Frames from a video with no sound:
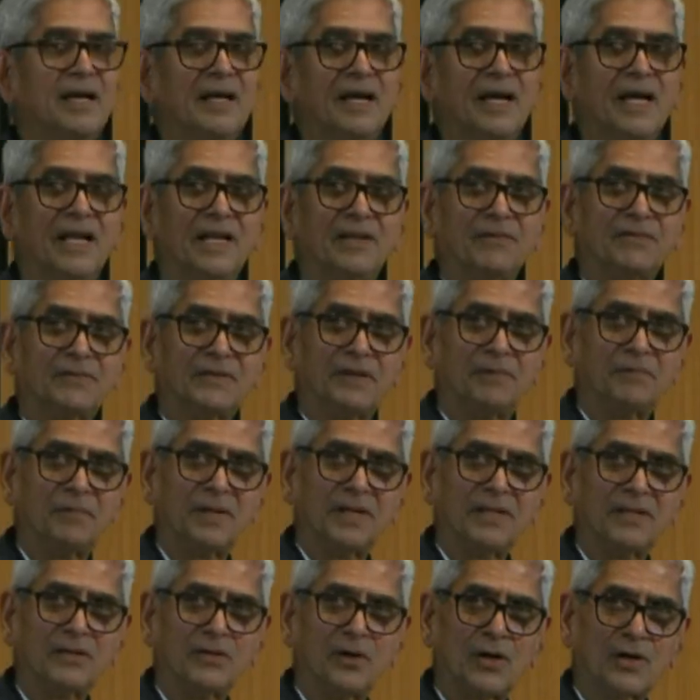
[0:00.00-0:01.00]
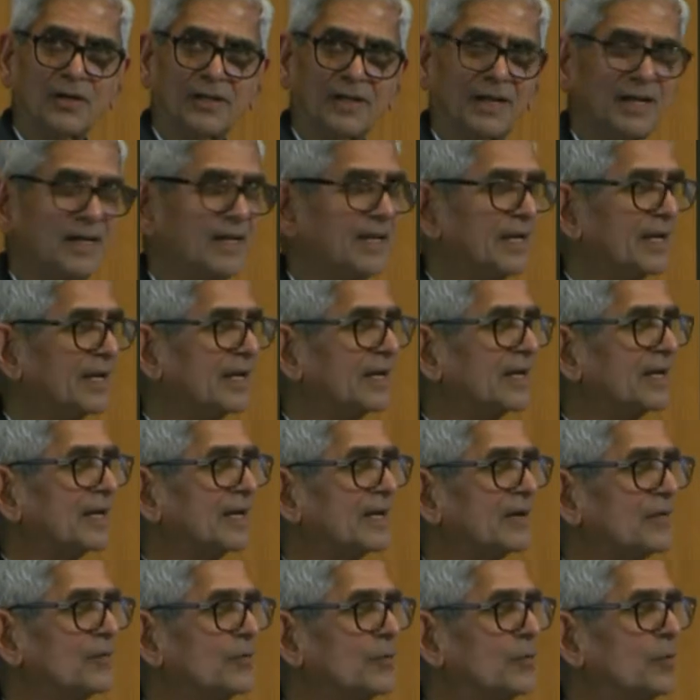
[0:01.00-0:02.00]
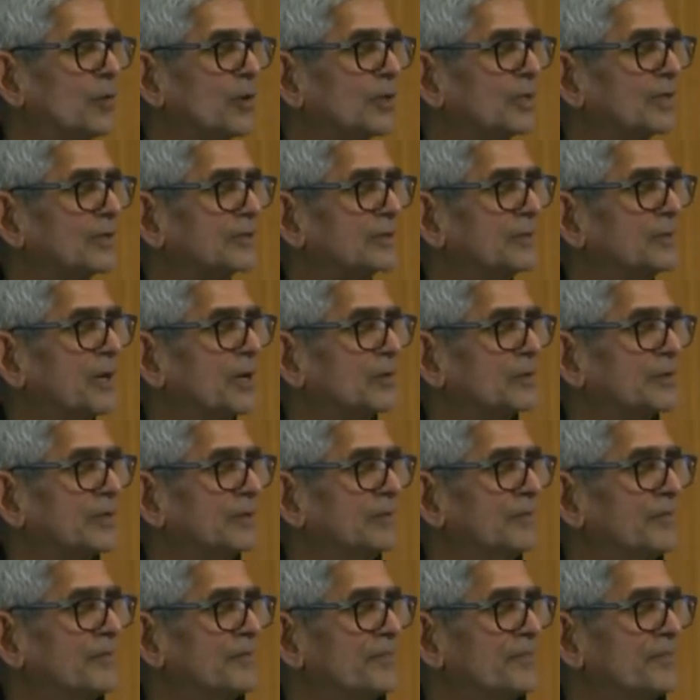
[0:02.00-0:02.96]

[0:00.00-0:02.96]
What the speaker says: And if somebody is not earning, who bothers about him?